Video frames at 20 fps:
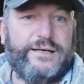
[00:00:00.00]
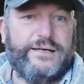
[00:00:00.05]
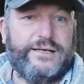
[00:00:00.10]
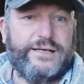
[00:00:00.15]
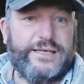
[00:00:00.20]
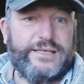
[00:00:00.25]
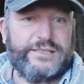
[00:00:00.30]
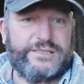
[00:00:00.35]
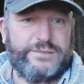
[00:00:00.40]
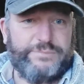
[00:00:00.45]

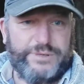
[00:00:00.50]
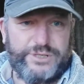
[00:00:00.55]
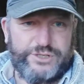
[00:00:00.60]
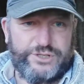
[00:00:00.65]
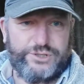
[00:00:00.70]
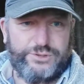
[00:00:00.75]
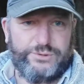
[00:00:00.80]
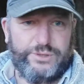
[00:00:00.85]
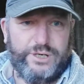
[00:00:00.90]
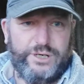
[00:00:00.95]
it's a bit
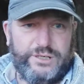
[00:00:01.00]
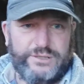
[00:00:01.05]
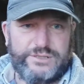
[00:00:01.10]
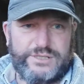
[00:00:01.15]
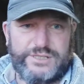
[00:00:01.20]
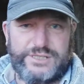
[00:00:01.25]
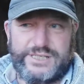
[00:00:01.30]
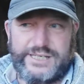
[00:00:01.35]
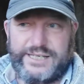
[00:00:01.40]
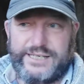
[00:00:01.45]
too hard
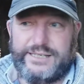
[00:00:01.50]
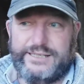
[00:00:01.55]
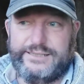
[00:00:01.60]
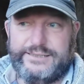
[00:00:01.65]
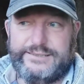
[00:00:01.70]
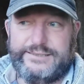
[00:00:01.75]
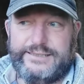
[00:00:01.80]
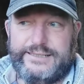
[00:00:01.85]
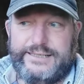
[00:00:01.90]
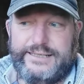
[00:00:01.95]
to dig,
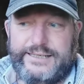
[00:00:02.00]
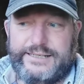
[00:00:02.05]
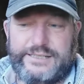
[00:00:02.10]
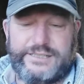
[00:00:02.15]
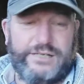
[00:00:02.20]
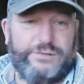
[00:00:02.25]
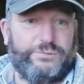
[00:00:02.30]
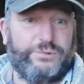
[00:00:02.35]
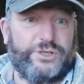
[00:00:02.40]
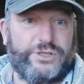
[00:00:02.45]
and I
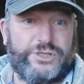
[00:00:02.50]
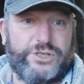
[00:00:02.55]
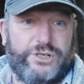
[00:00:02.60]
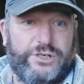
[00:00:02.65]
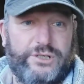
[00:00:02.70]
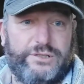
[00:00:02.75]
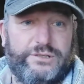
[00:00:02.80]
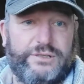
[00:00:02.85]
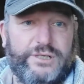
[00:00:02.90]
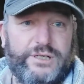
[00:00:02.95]
don't want to
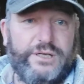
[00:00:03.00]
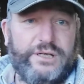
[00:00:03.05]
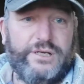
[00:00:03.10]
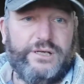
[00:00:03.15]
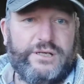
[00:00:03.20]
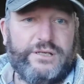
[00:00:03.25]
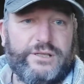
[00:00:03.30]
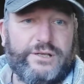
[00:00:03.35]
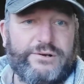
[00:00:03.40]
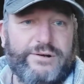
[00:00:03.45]
turn
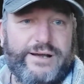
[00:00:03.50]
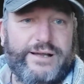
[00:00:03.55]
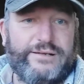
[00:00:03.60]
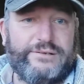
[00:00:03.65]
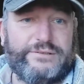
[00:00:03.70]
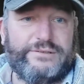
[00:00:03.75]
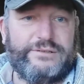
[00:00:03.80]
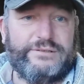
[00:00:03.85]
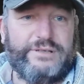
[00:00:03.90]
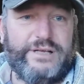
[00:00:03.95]
the
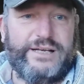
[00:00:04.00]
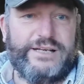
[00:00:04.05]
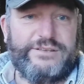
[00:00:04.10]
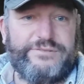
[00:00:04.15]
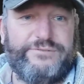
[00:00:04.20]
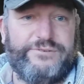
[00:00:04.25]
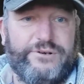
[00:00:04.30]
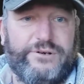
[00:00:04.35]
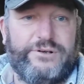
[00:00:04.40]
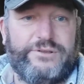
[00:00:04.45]
ground any
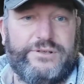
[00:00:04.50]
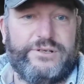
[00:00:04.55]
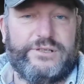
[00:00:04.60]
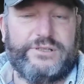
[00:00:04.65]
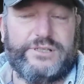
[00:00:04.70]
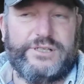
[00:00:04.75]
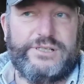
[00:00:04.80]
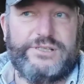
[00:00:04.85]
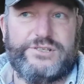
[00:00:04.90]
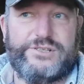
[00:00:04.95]
further
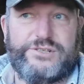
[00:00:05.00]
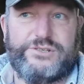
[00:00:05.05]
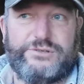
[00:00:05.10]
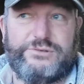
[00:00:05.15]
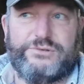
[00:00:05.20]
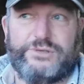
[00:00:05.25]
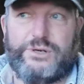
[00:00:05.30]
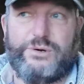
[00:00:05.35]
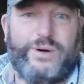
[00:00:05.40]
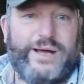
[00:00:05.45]
into
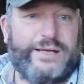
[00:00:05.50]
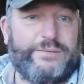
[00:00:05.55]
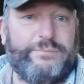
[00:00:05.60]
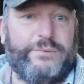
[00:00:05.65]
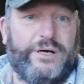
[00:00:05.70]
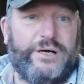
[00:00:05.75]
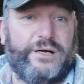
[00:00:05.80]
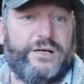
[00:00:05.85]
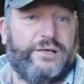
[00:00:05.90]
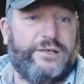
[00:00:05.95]
the
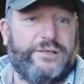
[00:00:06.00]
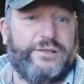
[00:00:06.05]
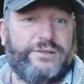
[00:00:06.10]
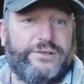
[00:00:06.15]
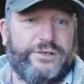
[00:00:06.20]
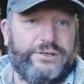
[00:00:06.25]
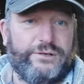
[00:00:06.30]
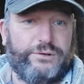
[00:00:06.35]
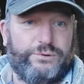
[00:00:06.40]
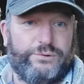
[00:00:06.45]
quagmire
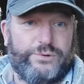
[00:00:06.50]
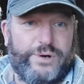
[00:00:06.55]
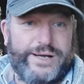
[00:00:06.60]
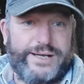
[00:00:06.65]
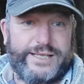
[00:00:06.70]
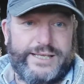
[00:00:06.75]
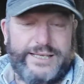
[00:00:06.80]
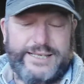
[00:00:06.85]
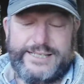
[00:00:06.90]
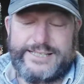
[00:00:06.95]
that it
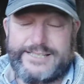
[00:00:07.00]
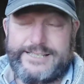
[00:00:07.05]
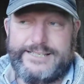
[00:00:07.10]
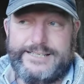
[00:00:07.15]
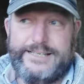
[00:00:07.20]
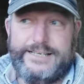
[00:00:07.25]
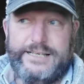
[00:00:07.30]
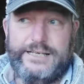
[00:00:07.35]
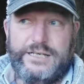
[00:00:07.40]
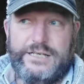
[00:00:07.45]
already is.
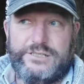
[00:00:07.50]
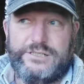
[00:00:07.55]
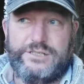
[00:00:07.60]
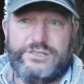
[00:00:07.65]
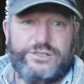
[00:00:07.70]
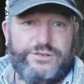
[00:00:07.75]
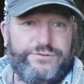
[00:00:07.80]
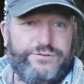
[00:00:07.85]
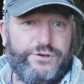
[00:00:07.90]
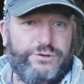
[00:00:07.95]
So
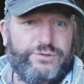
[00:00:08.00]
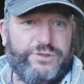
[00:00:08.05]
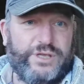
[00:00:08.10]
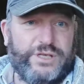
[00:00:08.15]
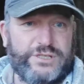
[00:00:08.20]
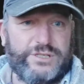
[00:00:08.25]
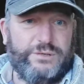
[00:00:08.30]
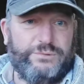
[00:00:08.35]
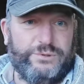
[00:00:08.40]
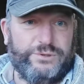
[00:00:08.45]
there's a few
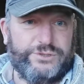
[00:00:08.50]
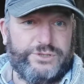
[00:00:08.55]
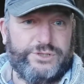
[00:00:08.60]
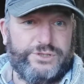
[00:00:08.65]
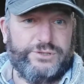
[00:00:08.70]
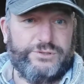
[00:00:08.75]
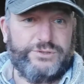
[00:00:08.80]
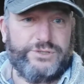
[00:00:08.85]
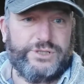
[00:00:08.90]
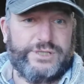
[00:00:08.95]
things I want to
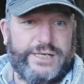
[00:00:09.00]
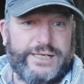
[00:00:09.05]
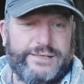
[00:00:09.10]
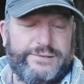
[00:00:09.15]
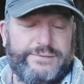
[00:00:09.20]
do today.